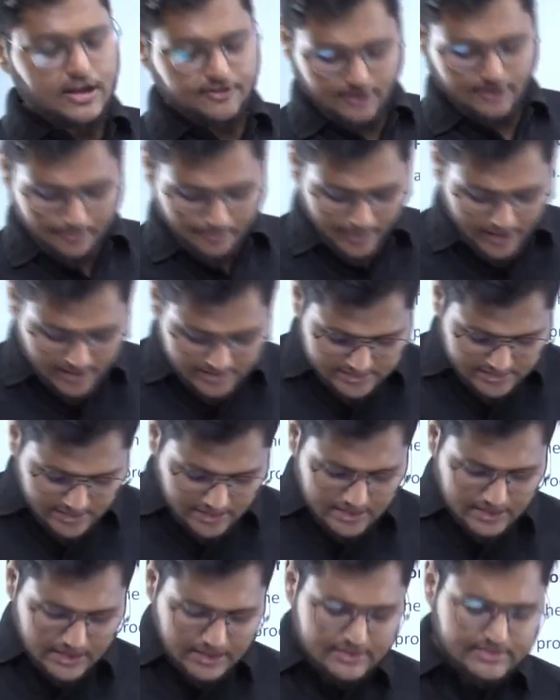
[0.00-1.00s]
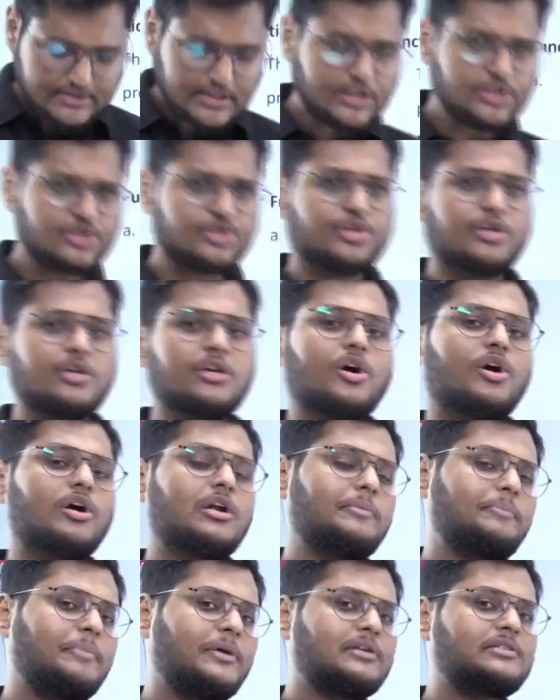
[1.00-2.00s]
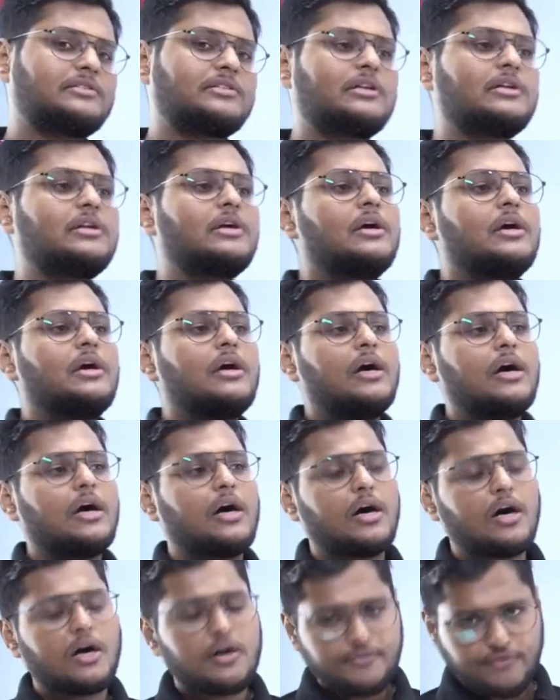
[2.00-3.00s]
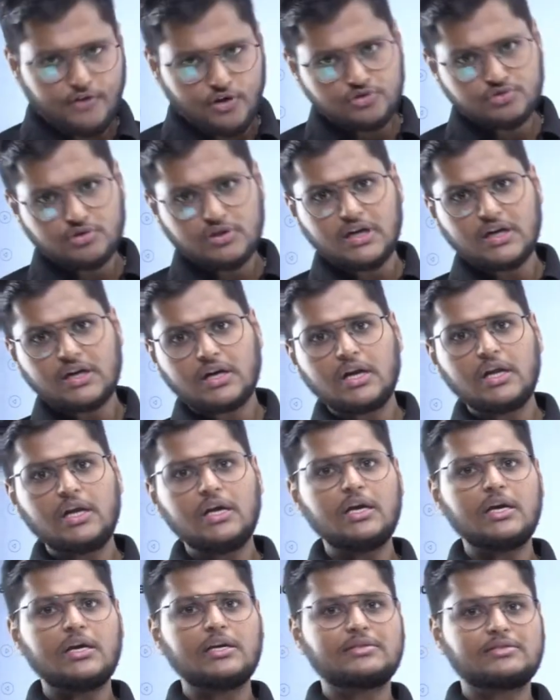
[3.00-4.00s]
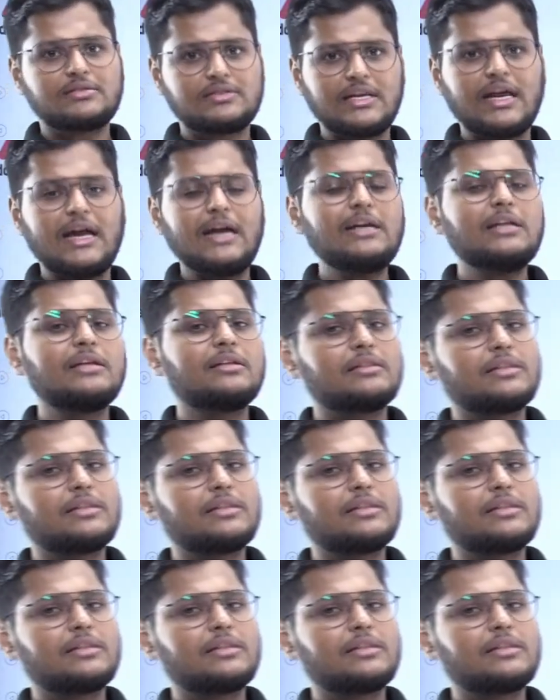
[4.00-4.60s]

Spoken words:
if a person is injured or a person unfortunately is dead,